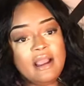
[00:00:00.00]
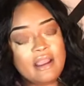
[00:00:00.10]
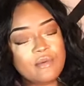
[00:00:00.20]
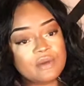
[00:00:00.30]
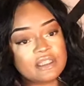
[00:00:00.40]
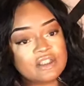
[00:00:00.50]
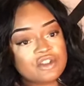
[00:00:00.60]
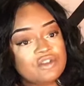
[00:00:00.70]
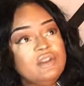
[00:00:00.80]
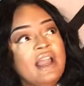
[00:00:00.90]
He
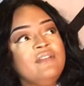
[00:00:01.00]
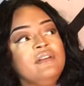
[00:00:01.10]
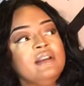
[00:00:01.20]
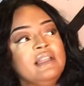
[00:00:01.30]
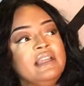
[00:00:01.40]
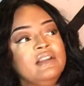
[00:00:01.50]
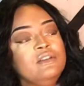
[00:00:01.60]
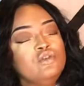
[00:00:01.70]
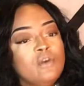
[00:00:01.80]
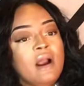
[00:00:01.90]
was
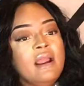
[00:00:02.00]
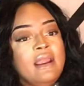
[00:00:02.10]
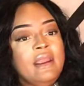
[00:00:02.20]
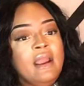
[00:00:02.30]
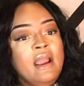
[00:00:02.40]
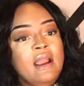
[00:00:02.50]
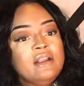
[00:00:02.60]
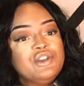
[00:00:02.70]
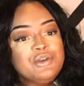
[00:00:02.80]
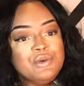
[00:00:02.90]
definitely trying
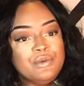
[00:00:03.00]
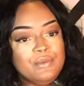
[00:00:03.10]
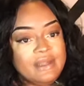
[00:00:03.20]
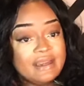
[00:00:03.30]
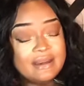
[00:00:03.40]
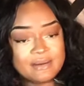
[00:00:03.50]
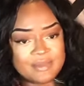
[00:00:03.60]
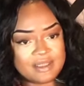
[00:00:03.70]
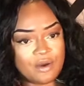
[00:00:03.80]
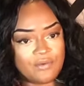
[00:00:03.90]
to get
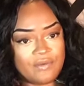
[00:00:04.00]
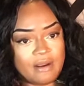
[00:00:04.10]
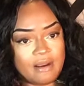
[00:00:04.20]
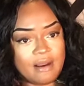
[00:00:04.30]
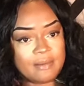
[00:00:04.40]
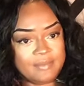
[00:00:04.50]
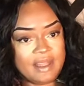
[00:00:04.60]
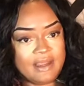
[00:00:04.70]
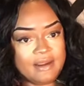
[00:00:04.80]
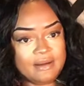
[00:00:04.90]
himself up
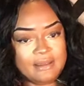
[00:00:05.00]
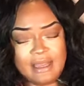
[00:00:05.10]
there.